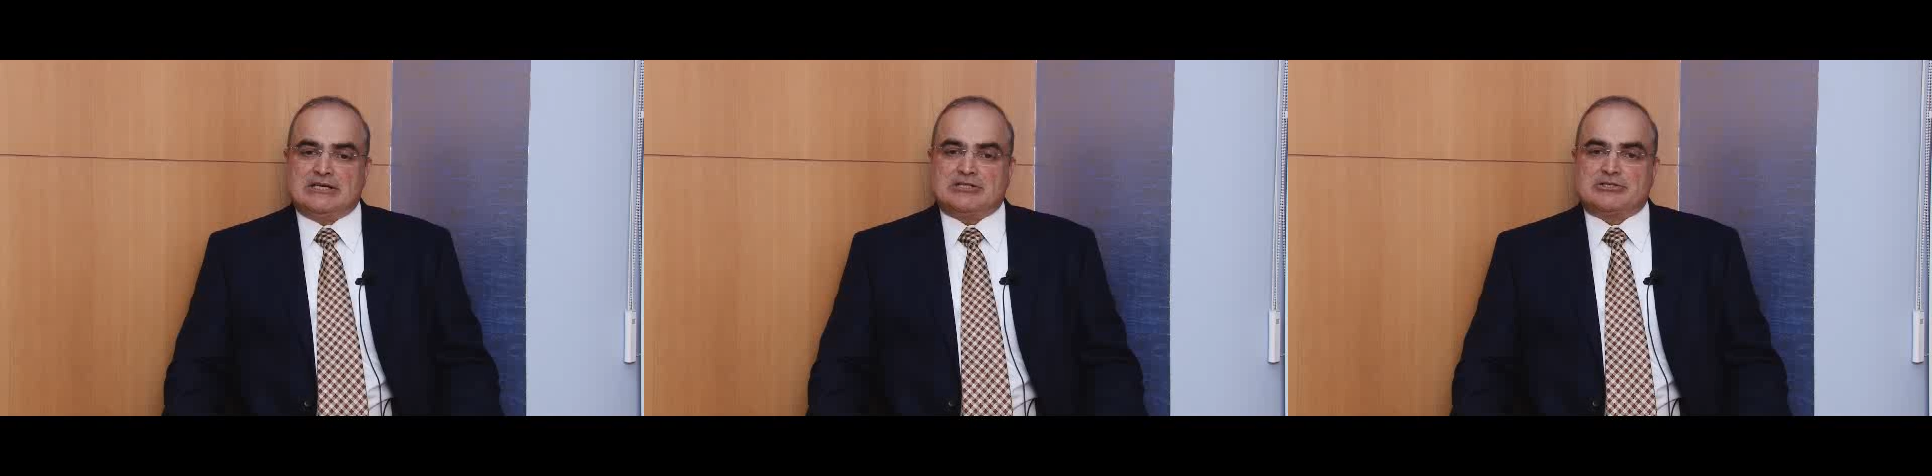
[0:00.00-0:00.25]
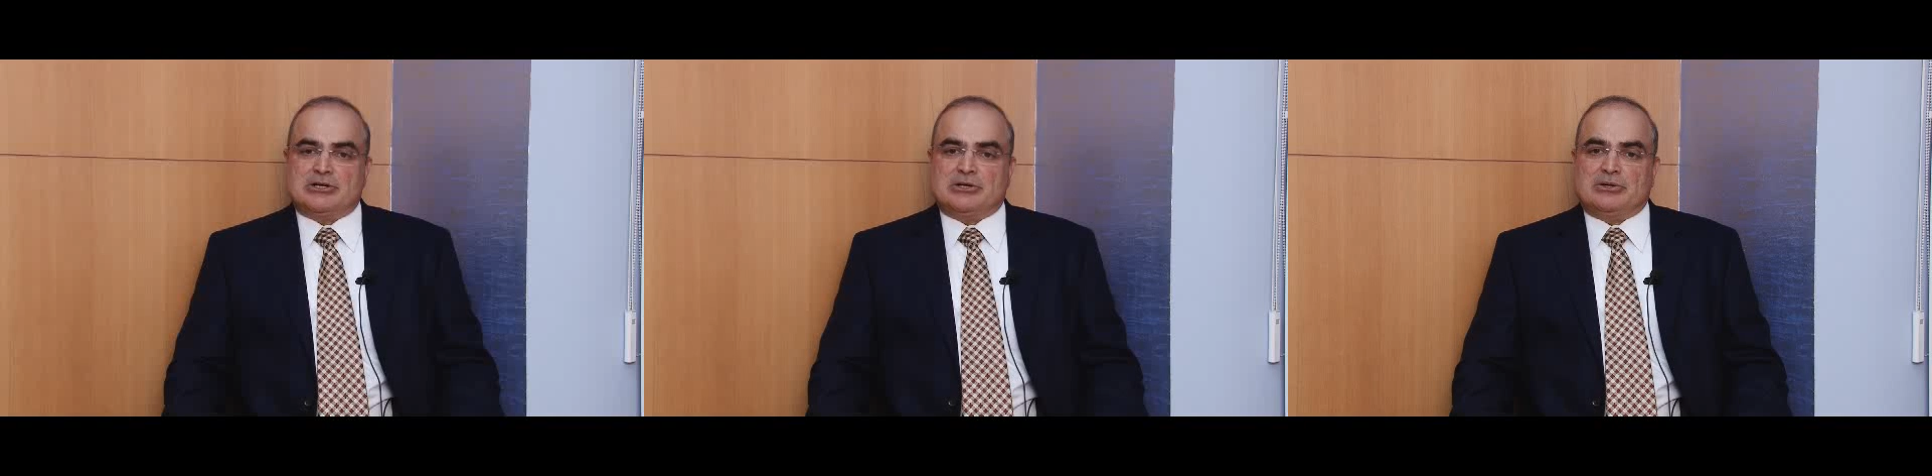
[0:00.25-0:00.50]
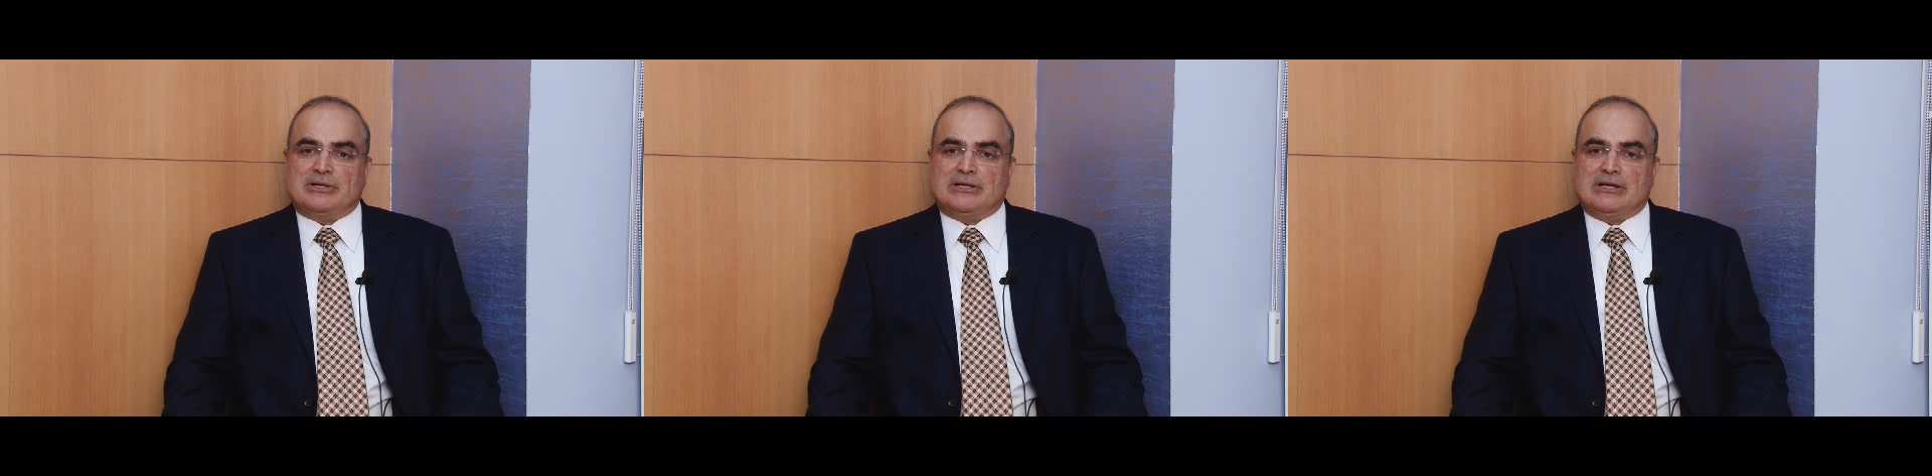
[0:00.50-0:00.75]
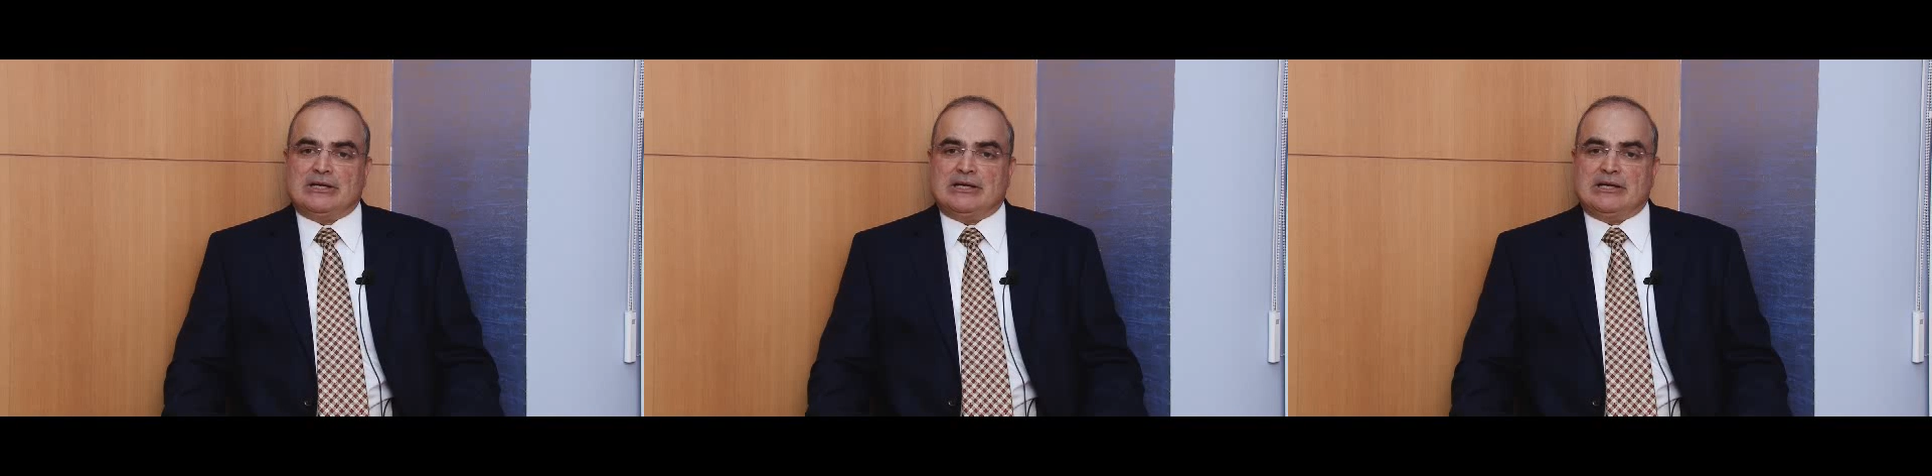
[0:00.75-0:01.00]
So
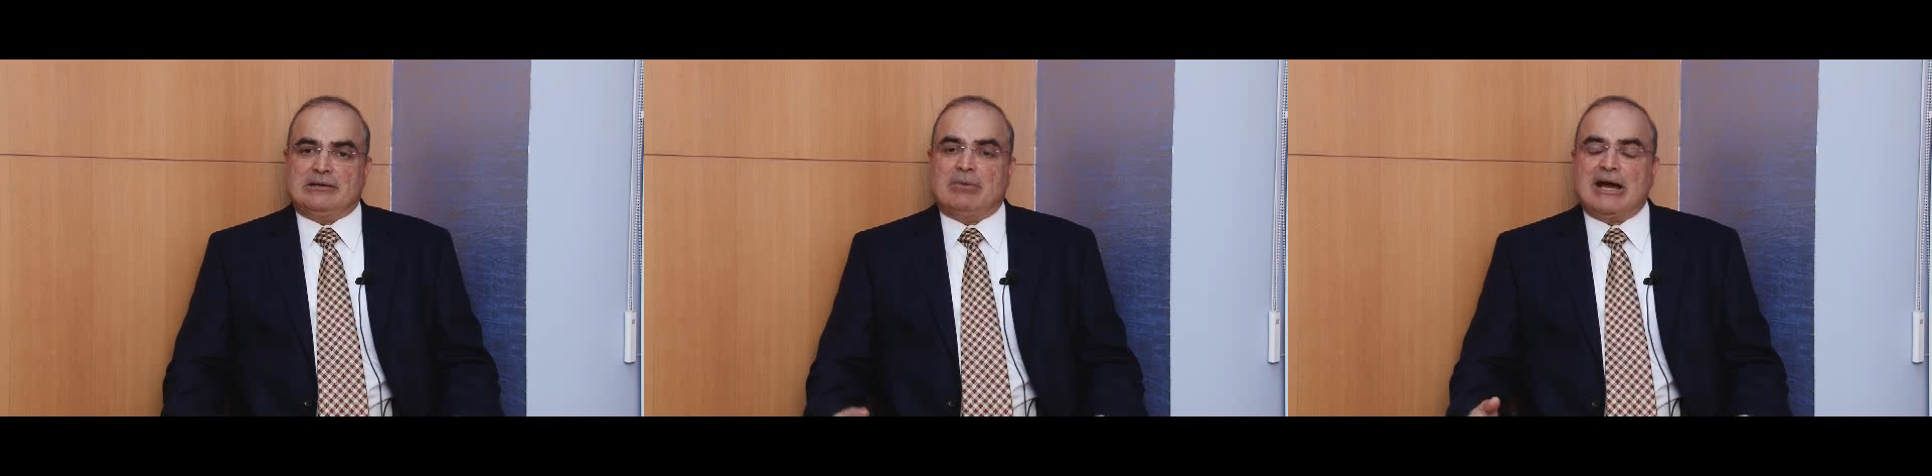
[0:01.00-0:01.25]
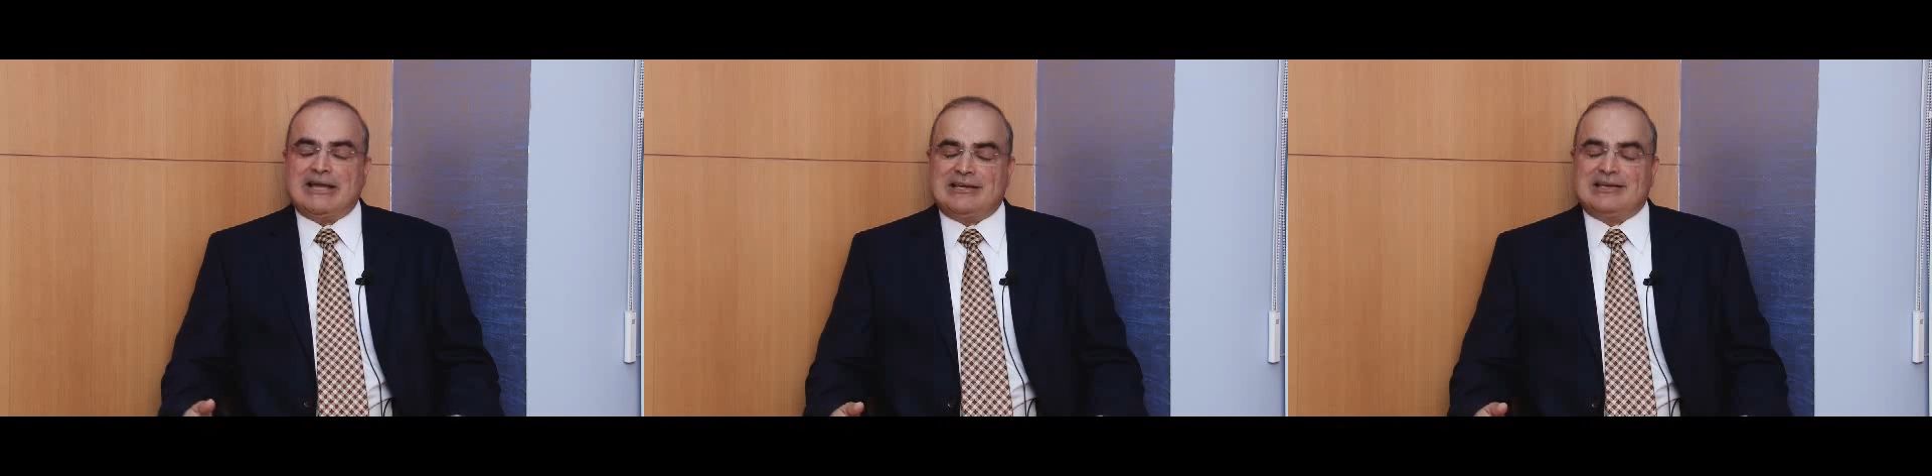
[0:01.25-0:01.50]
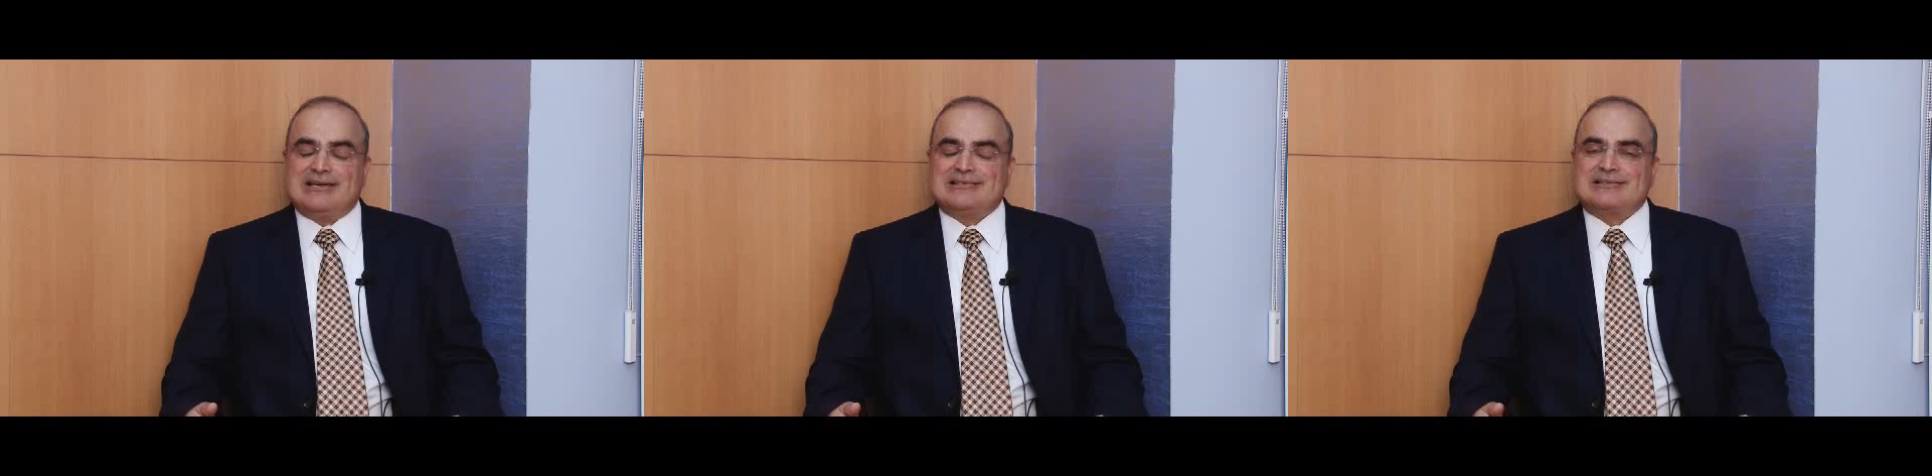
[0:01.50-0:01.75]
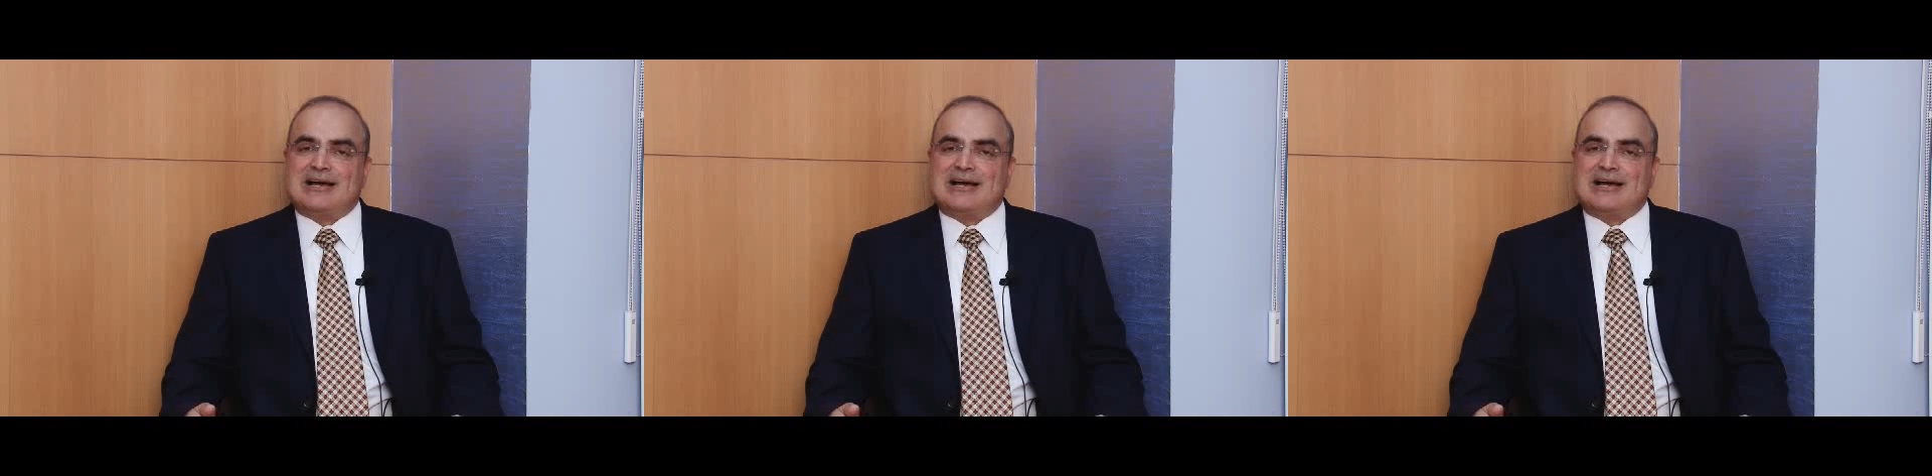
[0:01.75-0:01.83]
in my case,